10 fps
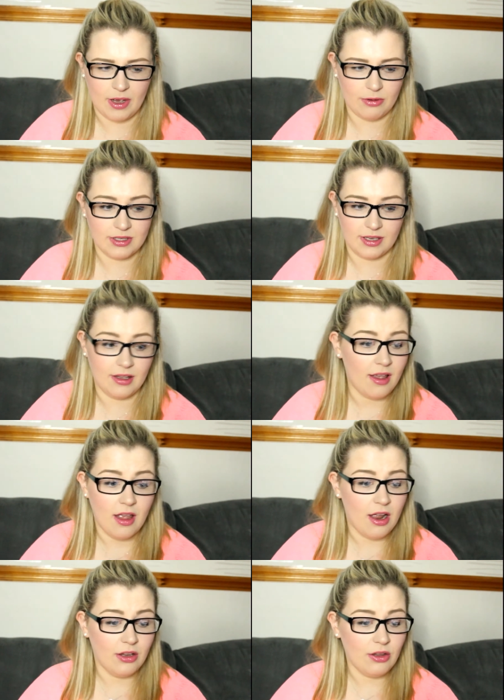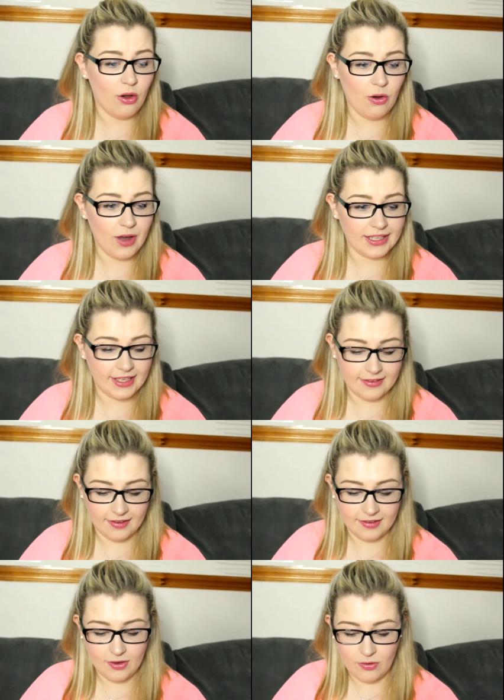I was like, no I
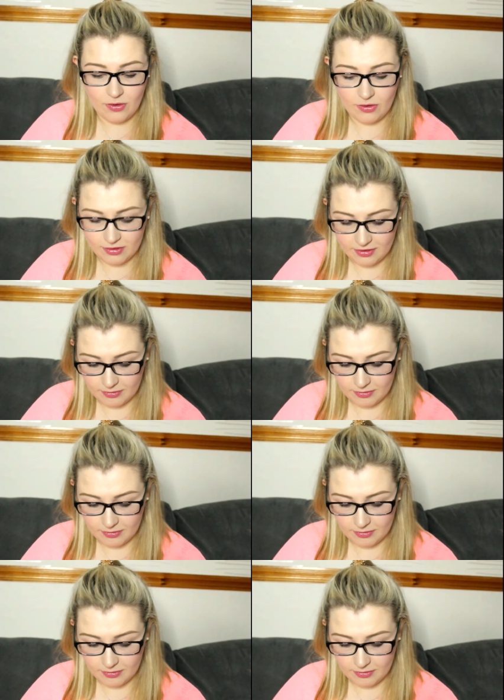didn't, no.